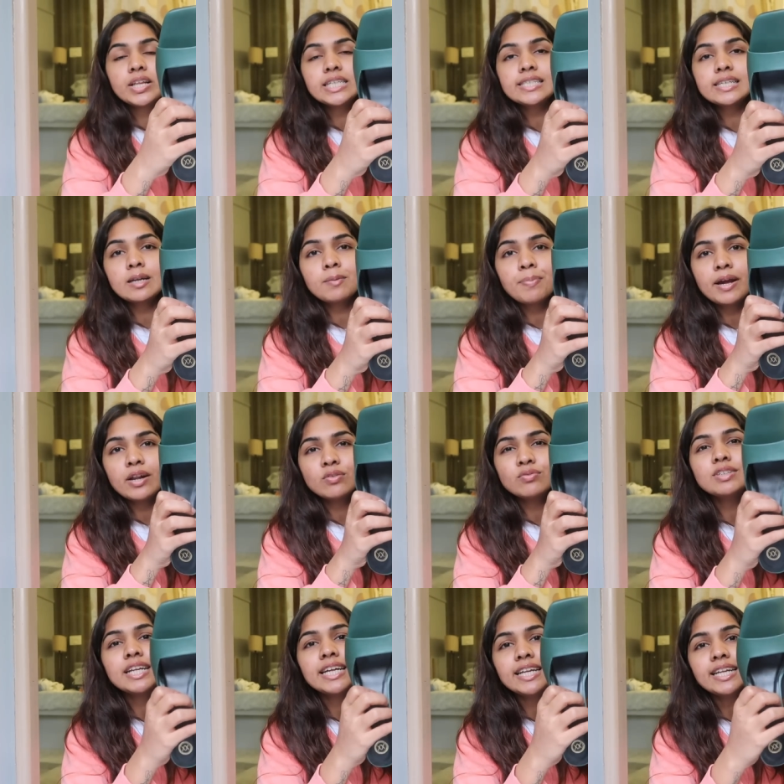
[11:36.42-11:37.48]
these are a pair
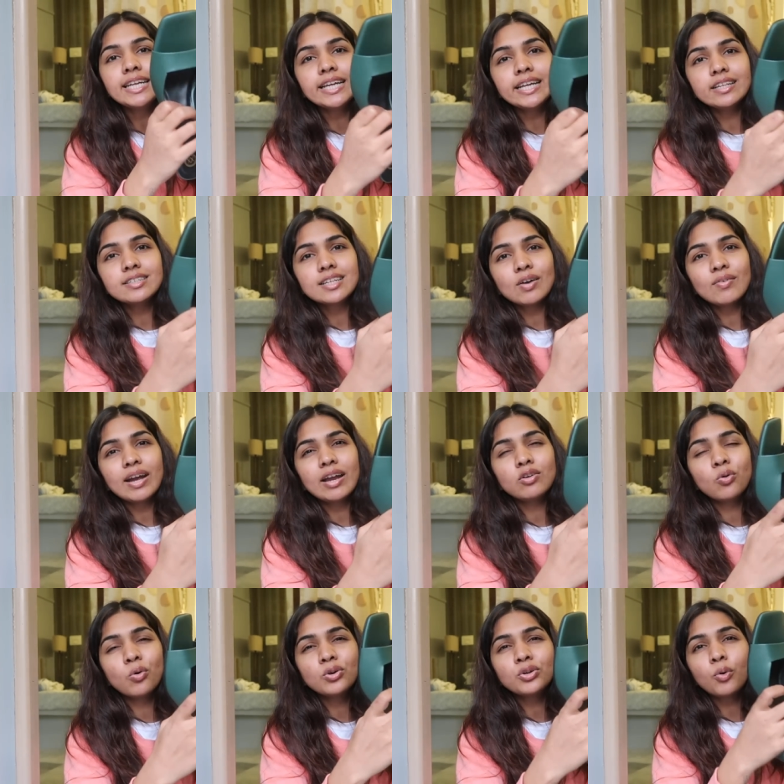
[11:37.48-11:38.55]
of green heels. Now I
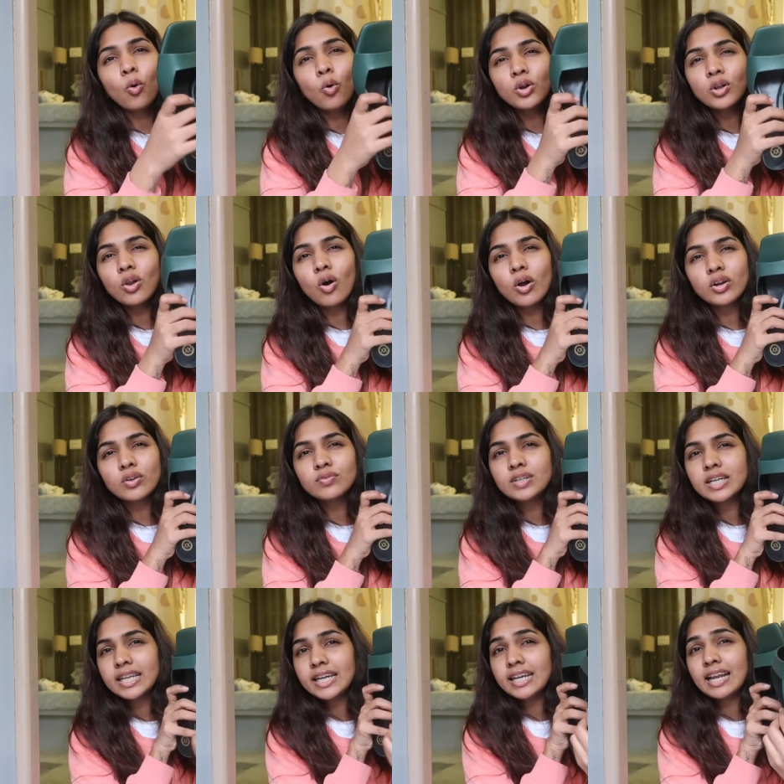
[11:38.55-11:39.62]
don't own a lot of
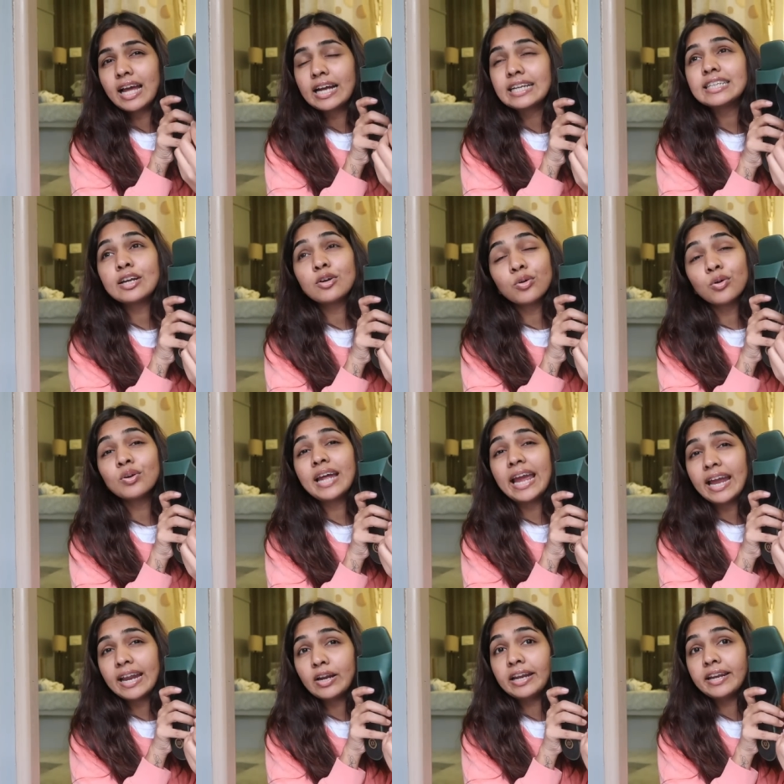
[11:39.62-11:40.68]
green. Actually, I don't own
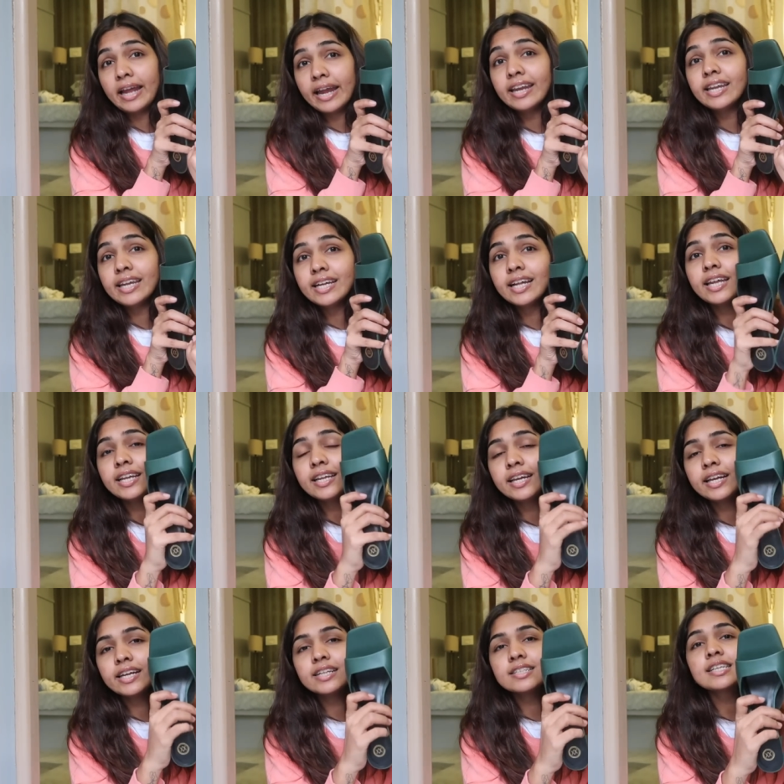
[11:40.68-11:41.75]
any green
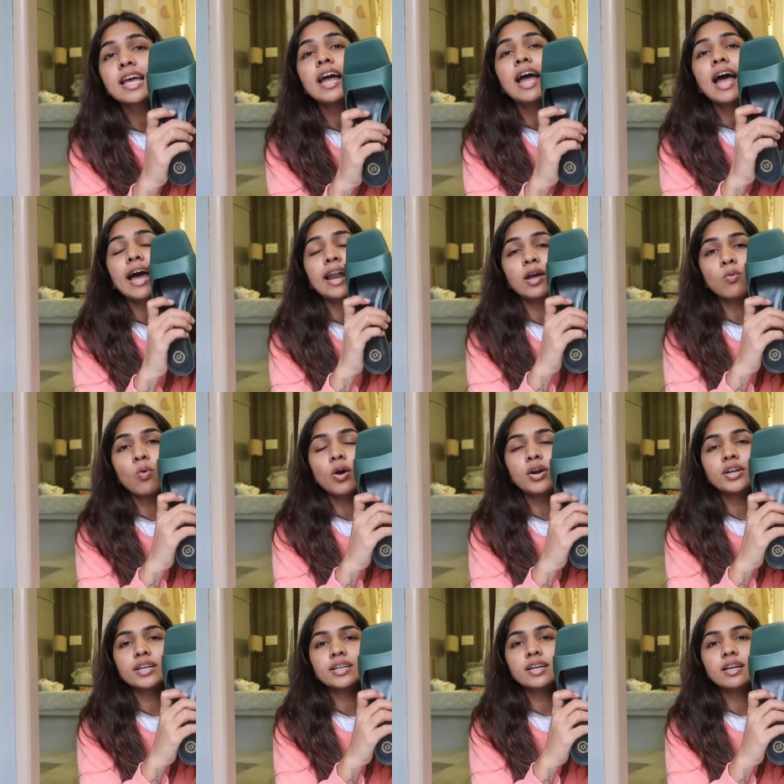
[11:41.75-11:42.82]
heels, and I
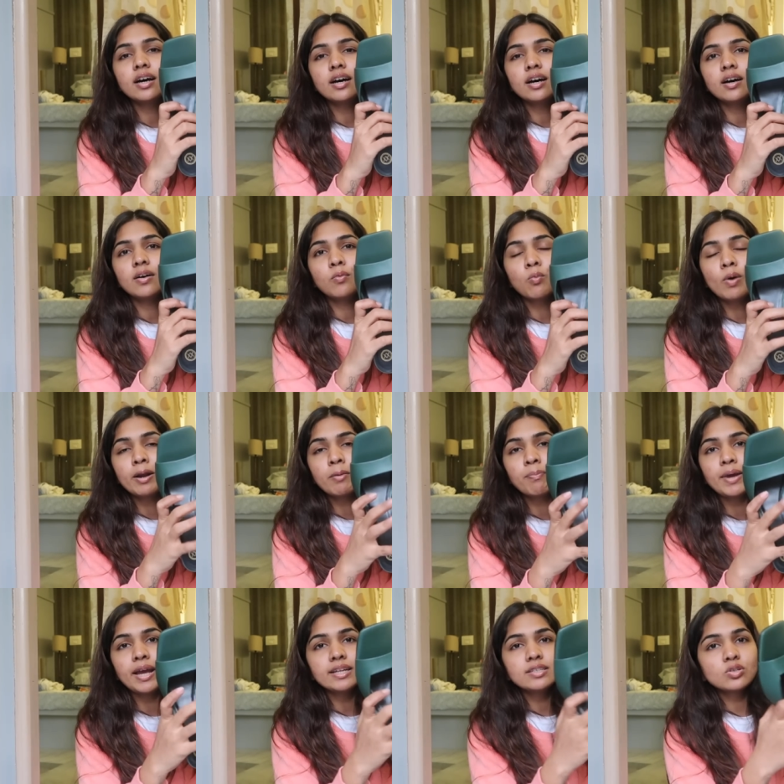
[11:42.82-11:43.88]
wanted 1
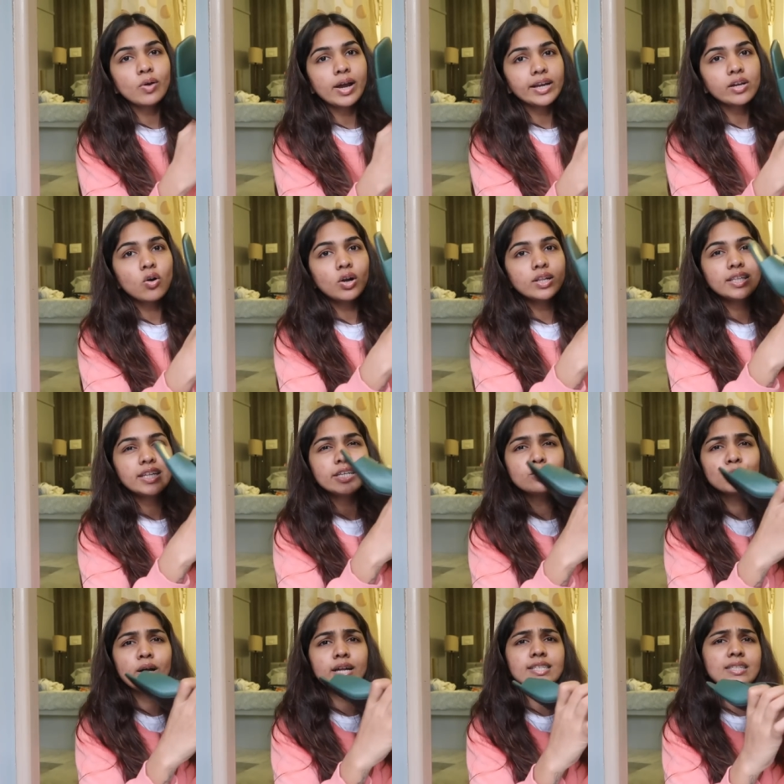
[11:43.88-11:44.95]
pair, so I got these
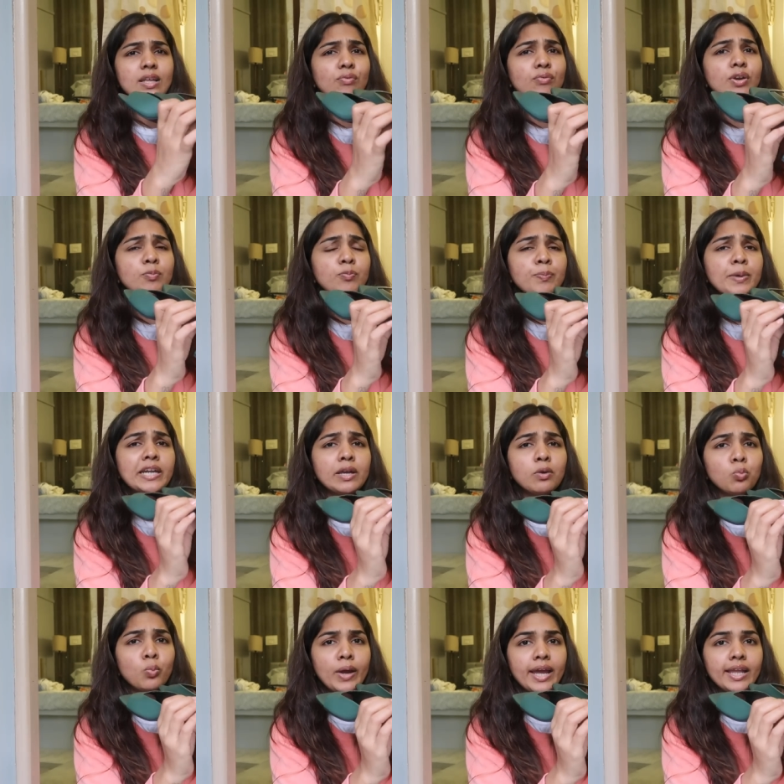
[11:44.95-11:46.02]
ones. They fit pretty
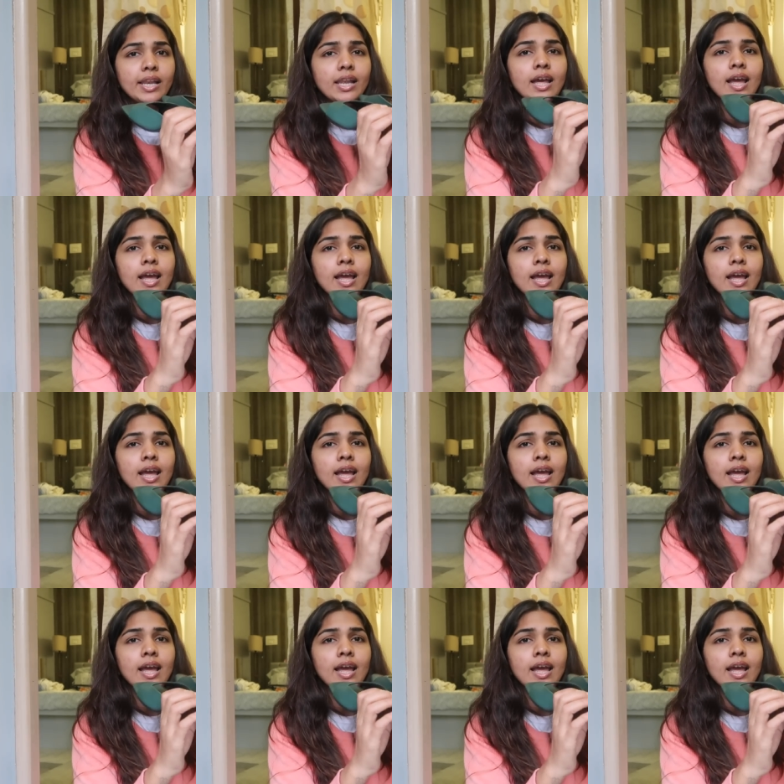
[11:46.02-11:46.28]
well,